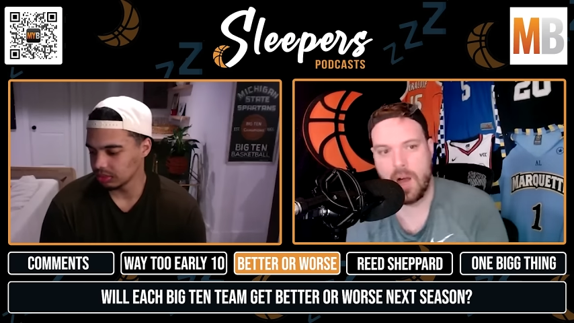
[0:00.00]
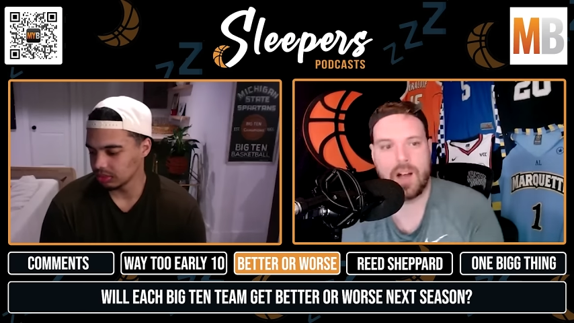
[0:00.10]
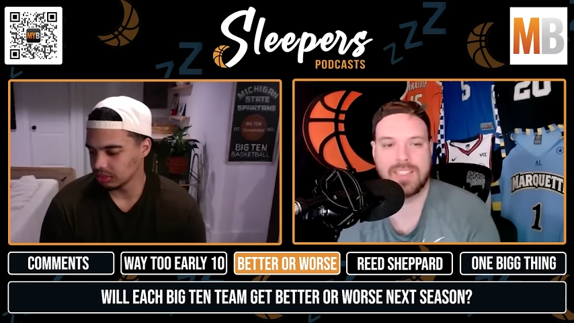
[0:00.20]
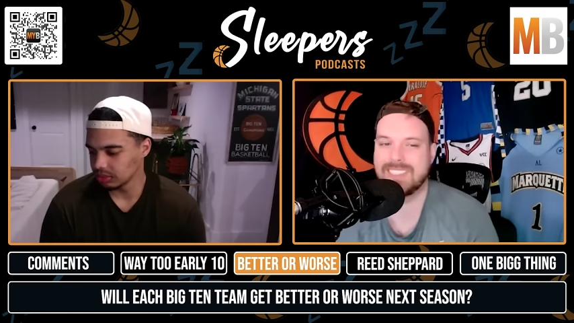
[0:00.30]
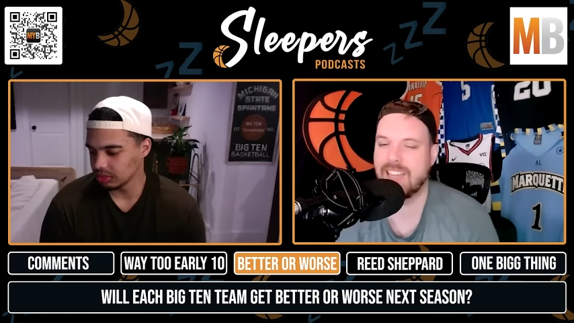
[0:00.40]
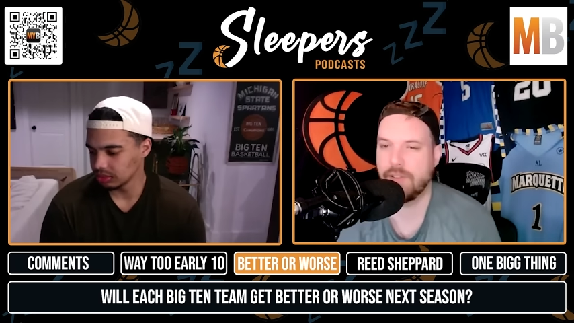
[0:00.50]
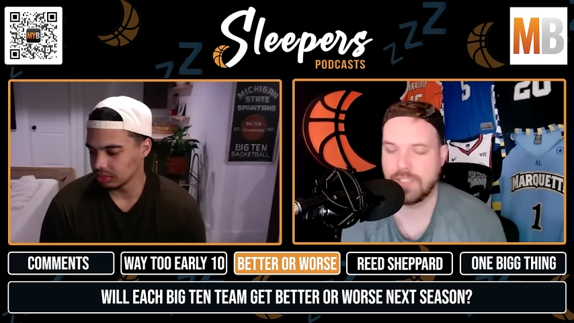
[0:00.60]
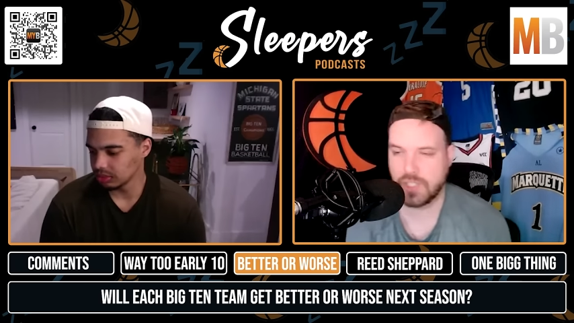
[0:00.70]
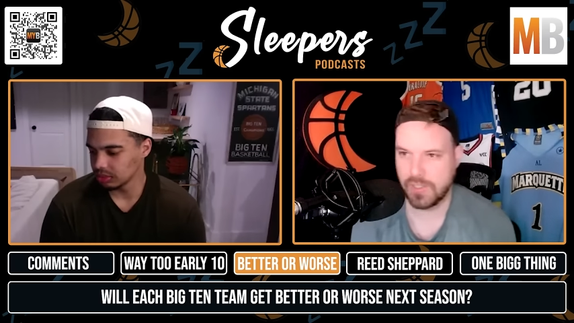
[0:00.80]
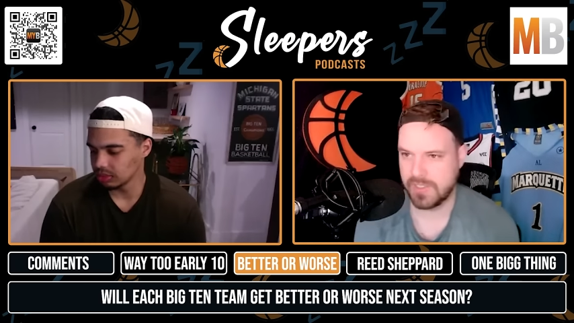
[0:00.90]

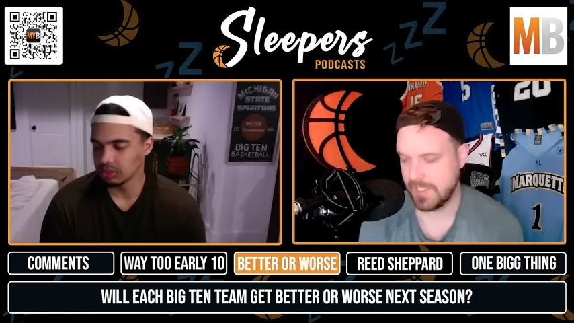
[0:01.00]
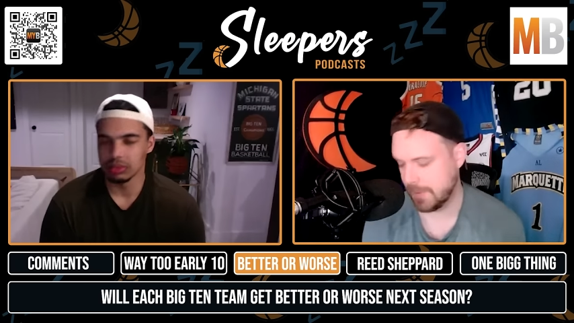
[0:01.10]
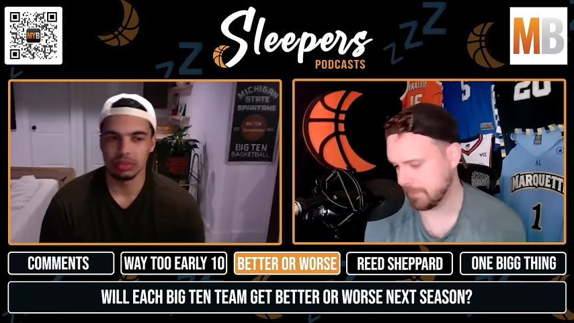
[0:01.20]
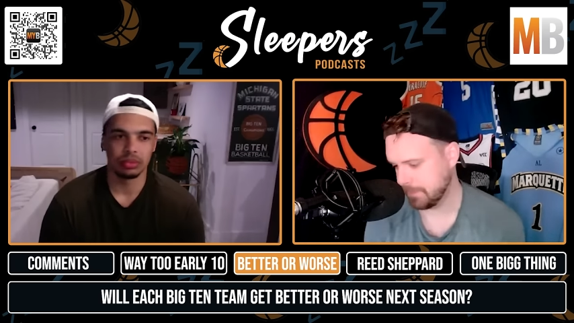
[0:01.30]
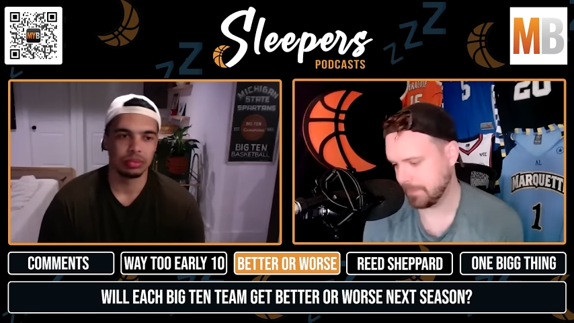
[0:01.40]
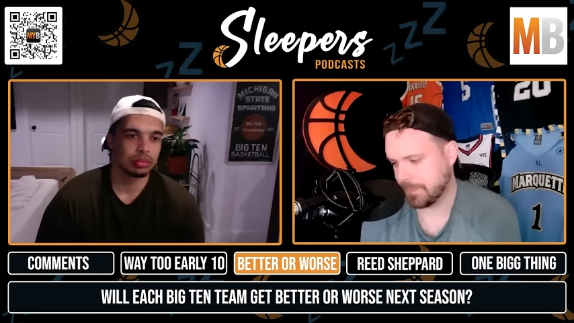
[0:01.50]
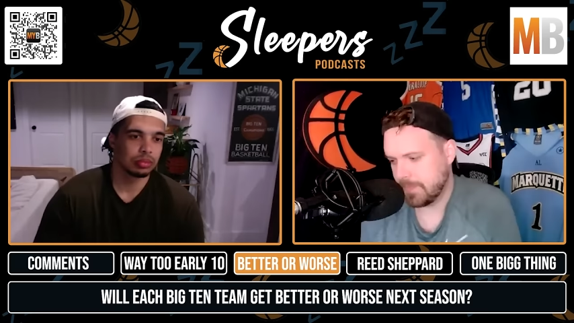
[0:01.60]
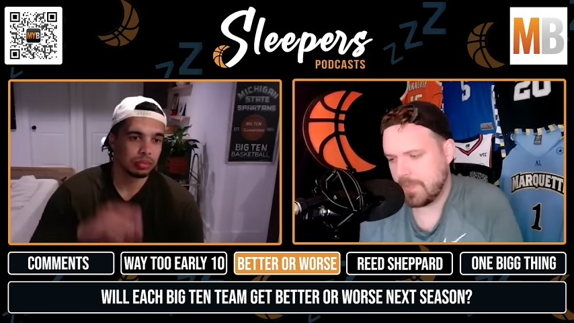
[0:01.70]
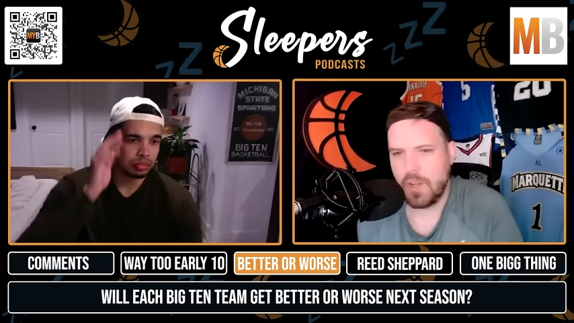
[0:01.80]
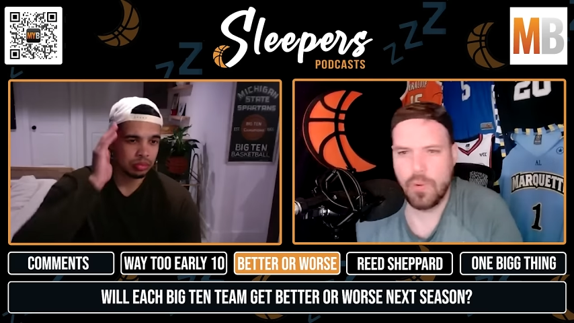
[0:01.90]
Speaker 1: unselfish good team,
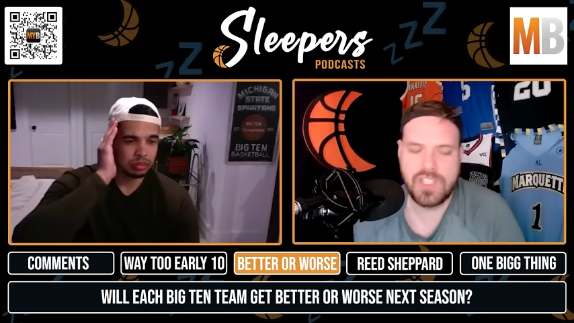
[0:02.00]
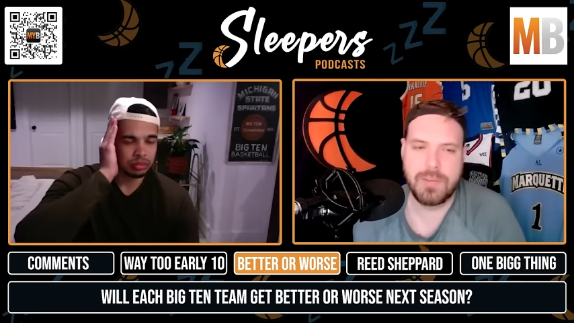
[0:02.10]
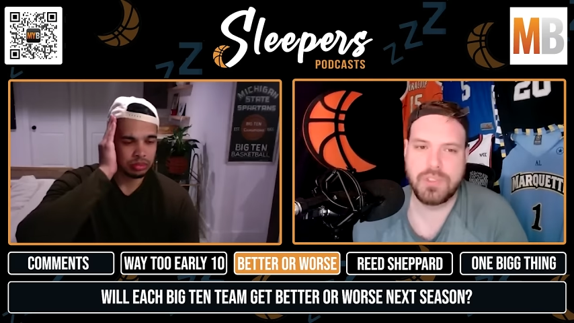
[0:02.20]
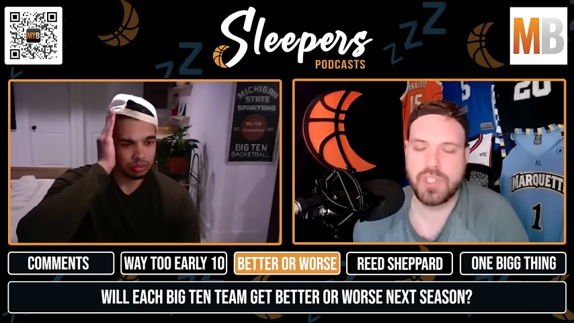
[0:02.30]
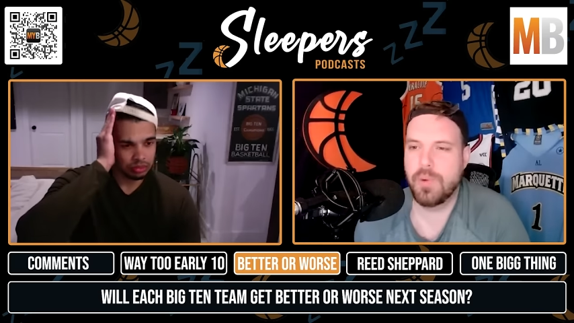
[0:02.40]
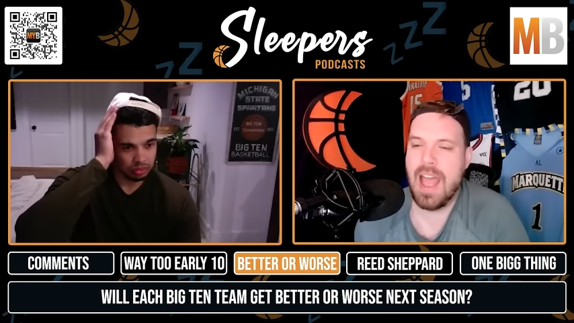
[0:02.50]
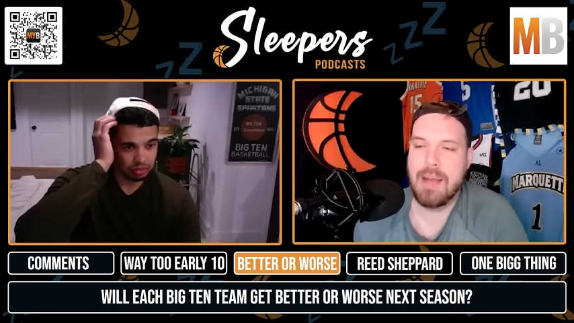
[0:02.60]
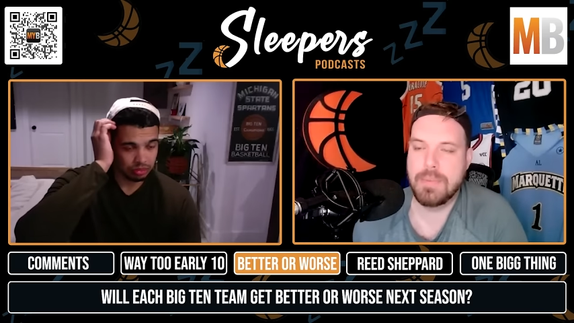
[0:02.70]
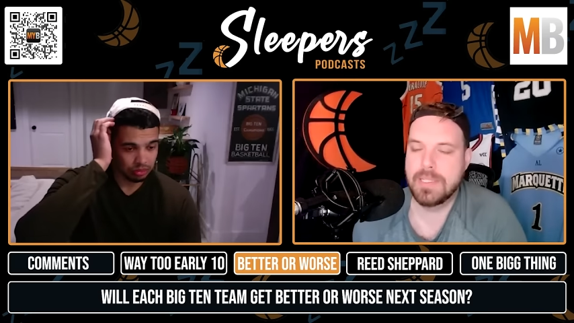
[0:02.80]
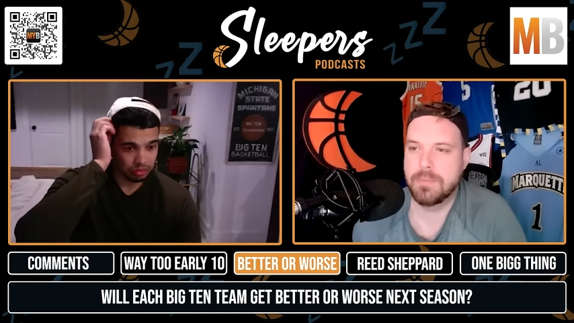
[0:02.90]
which I'm sure will
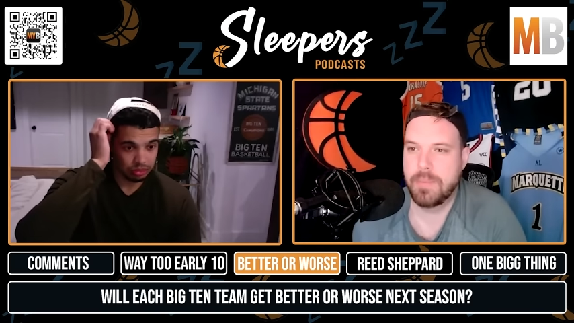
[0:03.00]
happen.